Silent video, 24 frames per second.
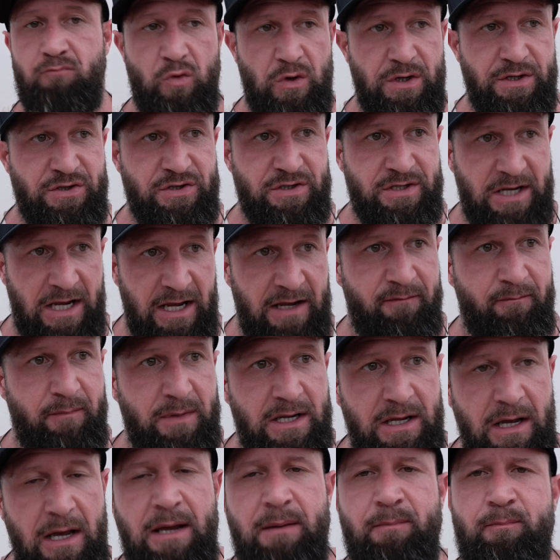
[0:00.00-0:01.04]
which gave
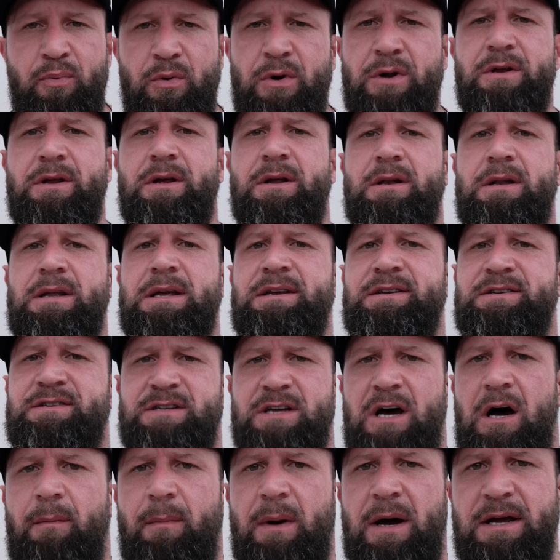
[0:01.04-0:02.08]
me a brilliantly
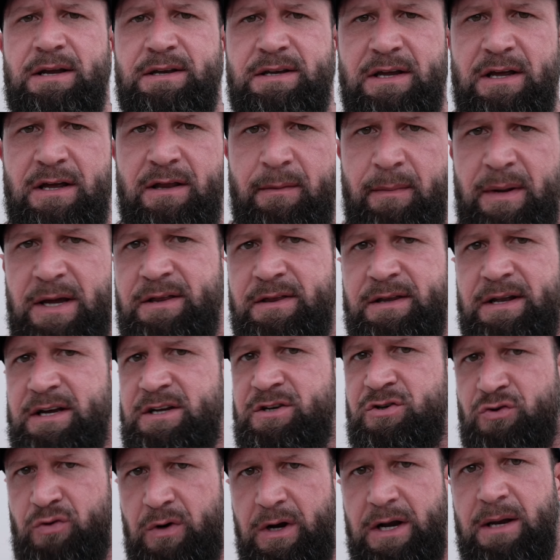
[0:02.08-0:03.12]
dumb idea to make the next
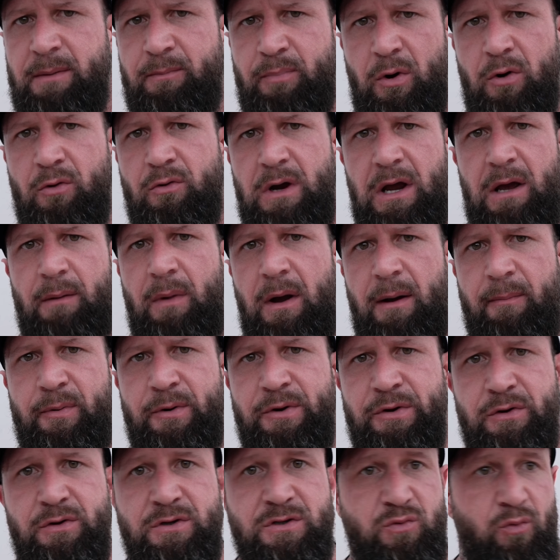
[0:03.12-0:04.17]
training program I
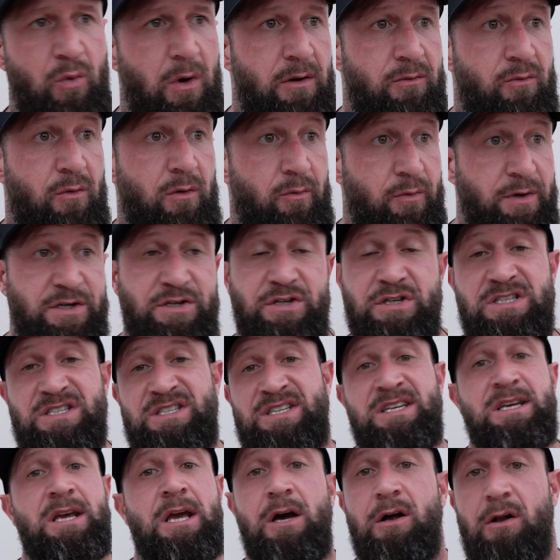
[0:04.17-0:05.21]
produce one where we
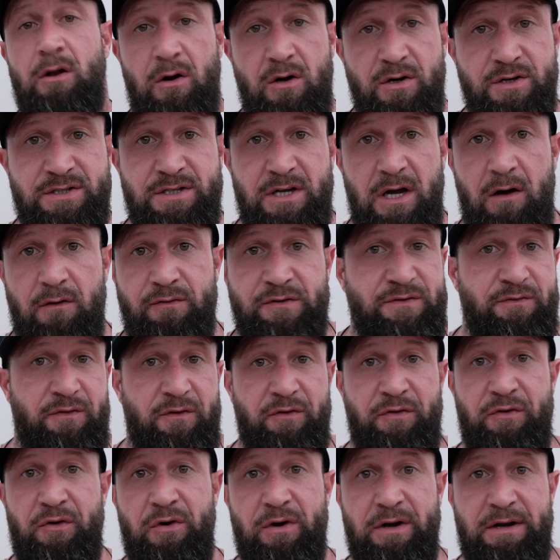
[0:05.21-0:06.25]
just kill ourselves for
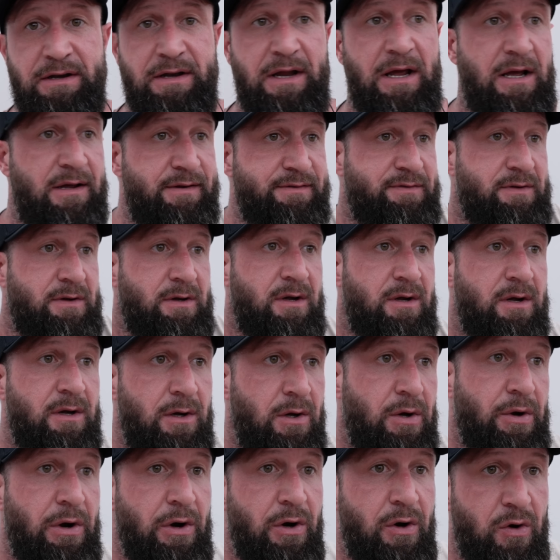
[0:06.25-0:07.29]
30 days
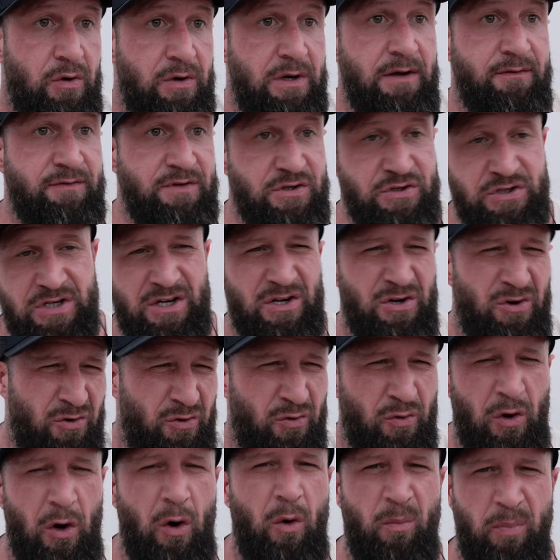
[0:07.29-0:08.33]
who gives a shit? You'll
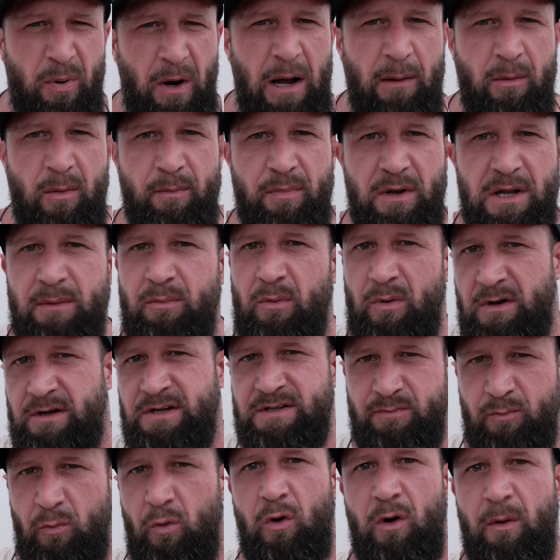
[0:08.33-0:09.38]
grow probably, but
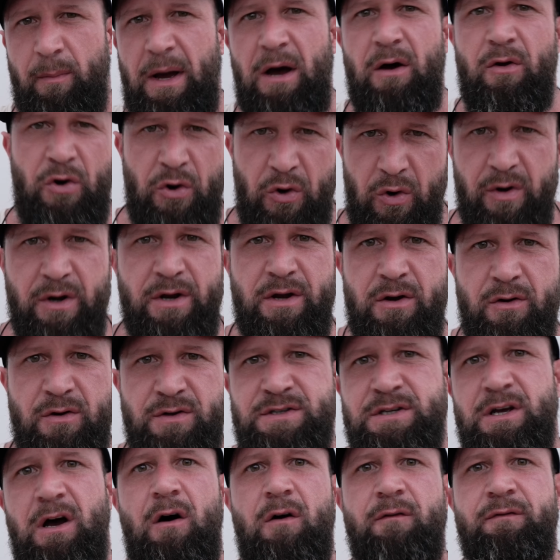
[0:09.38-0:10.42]
it's more about hurting
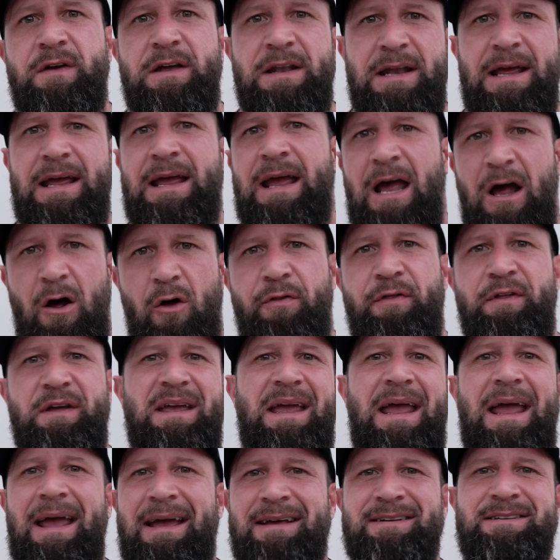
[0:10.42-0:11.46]
yourself in a healthy
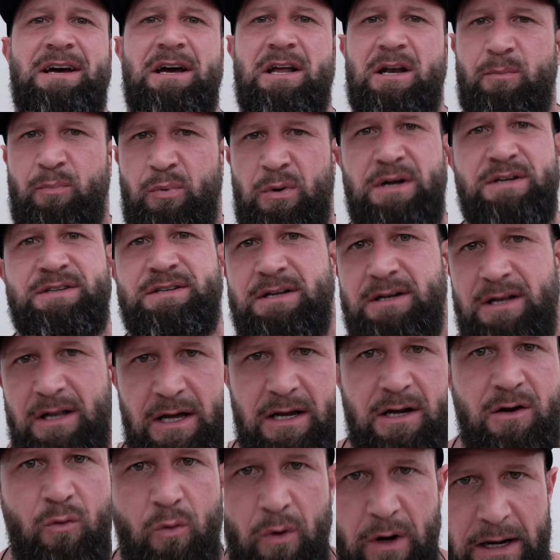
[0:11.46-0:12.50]
antidepressant
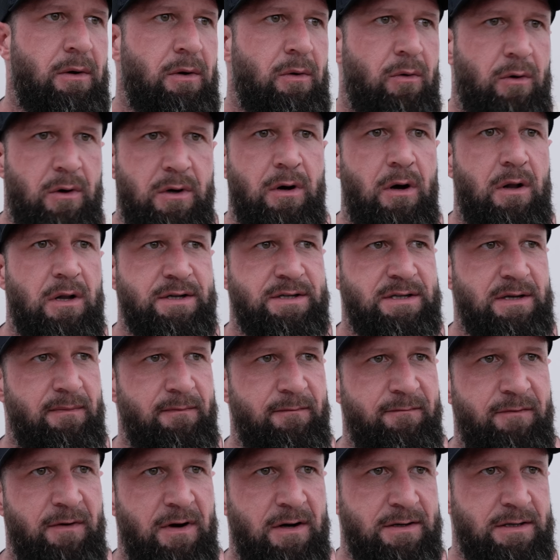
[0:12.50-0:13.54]
like way. We'll call it something
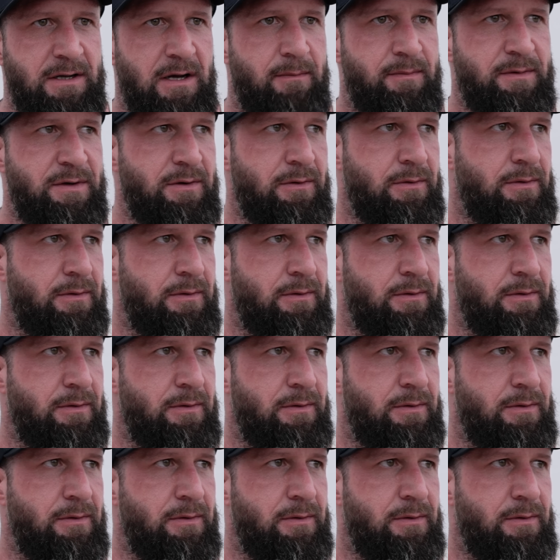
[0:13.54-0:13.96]
fucked up too.